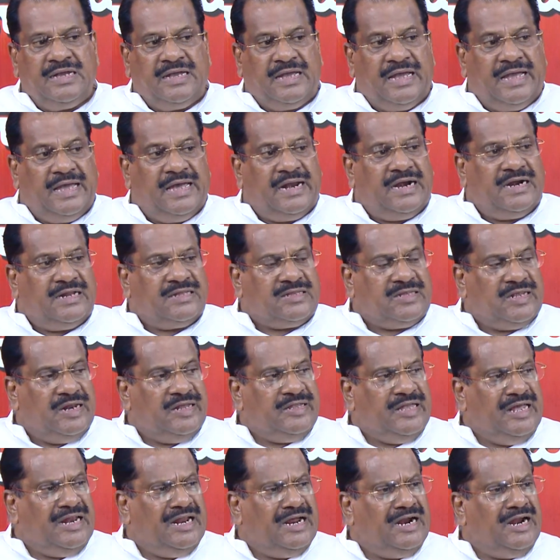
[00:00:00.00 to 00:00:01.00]
Kerala is a
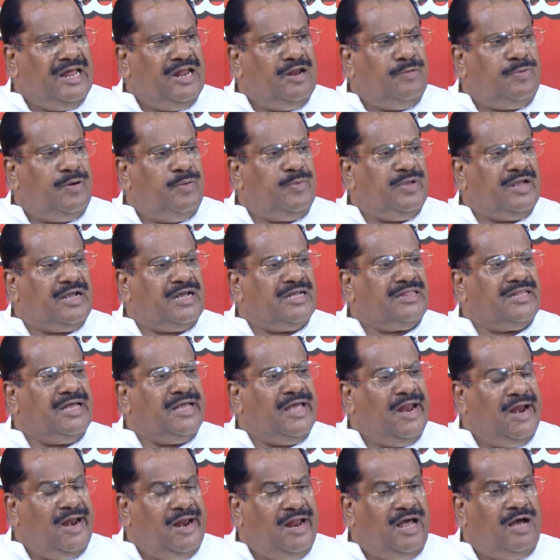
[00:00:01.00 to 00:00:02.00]
Kerala Republic. Kerala
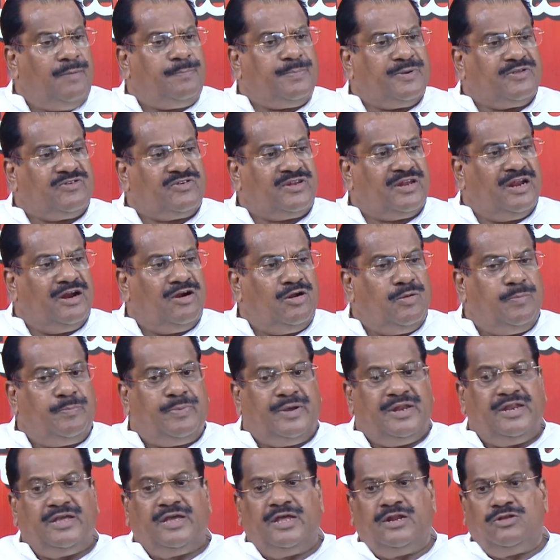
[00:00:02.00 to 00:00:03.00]
is a Kerala
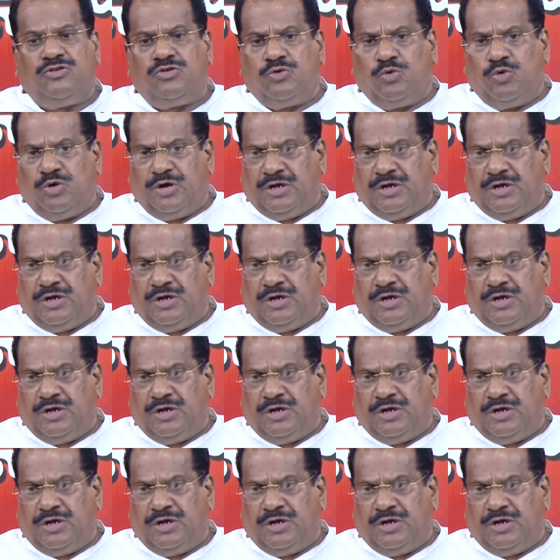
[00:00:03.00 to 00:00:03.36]
Republic.